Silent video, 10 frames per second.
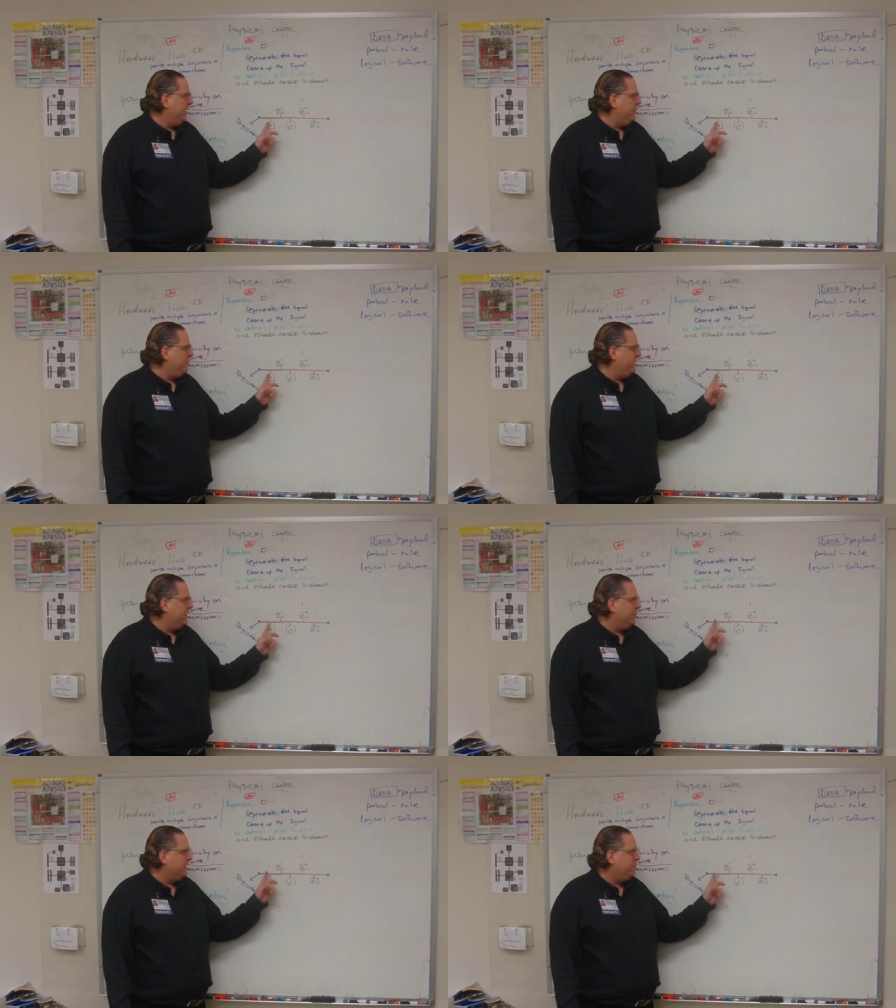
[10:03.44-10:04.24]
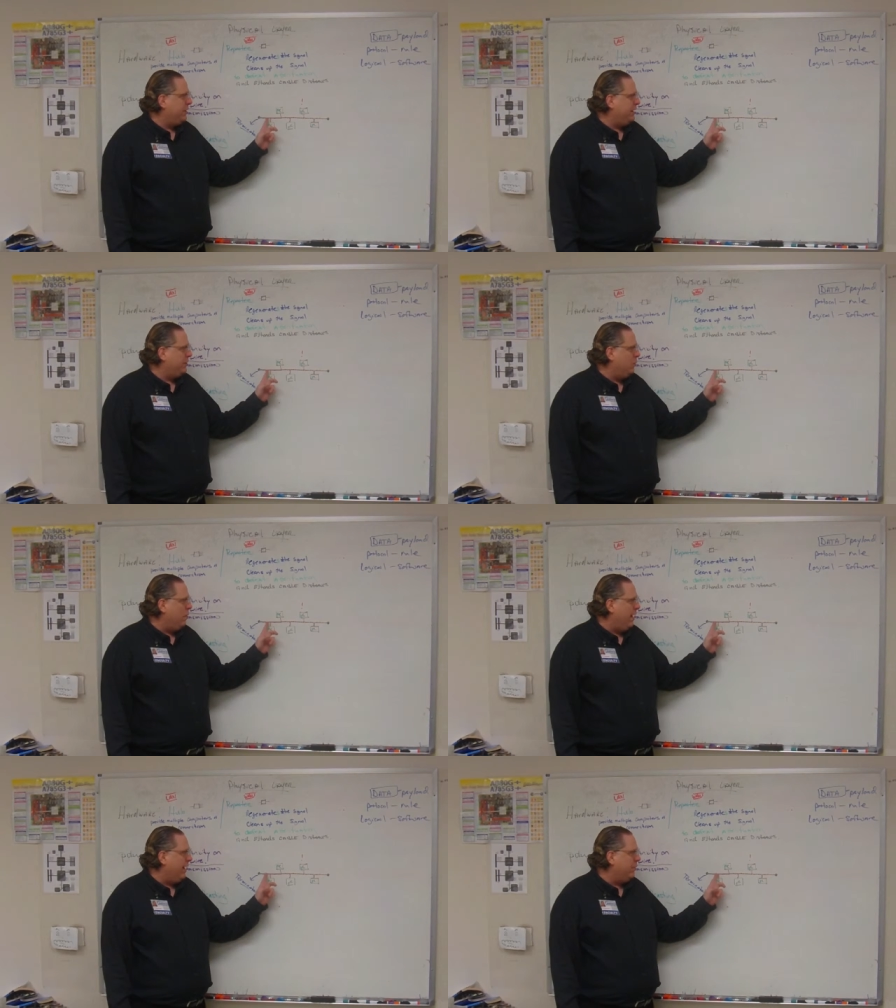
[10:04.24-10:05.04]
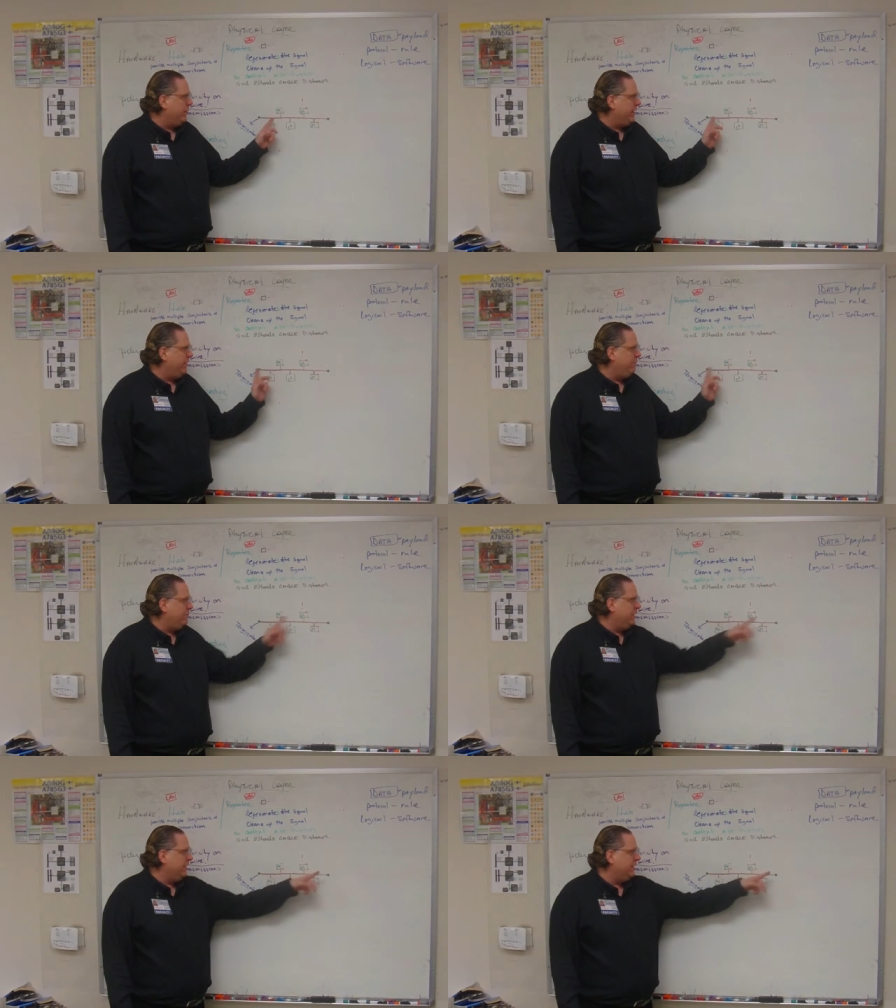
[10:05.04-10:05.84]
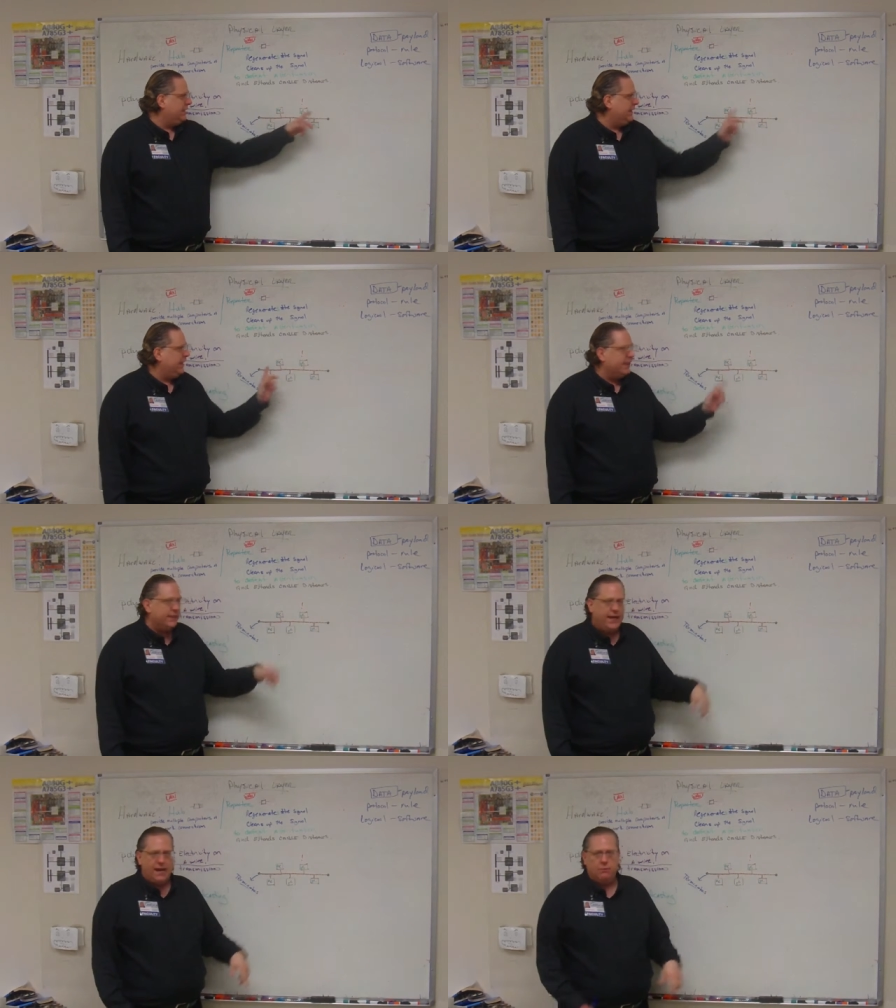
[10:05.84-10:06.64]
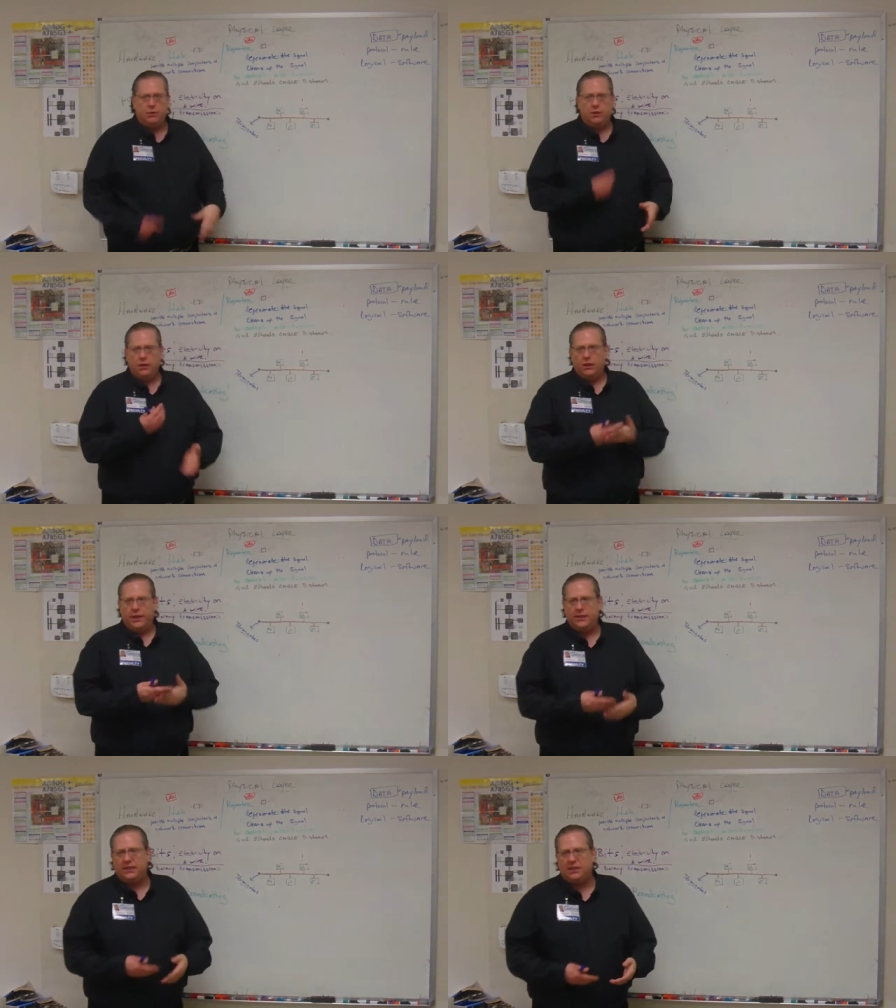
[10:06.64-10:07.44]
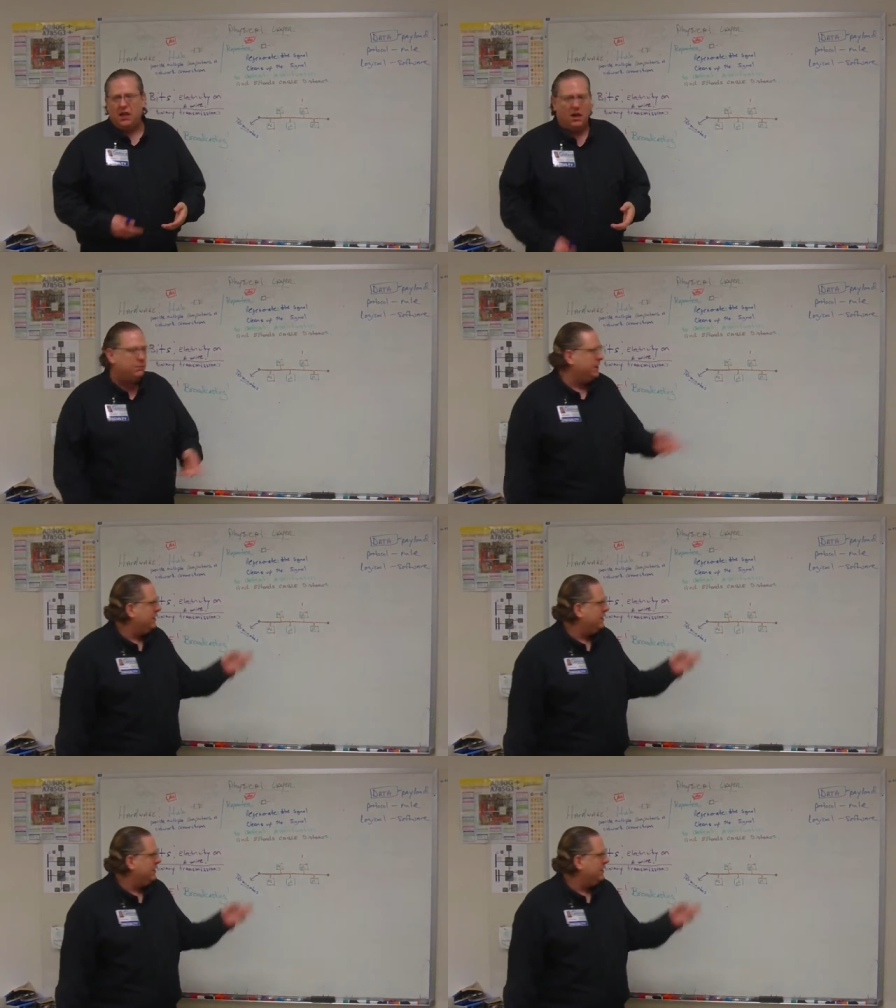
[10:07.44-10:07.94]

when information gets put out on the wire, when that information hits the end of the cable, it's stopped.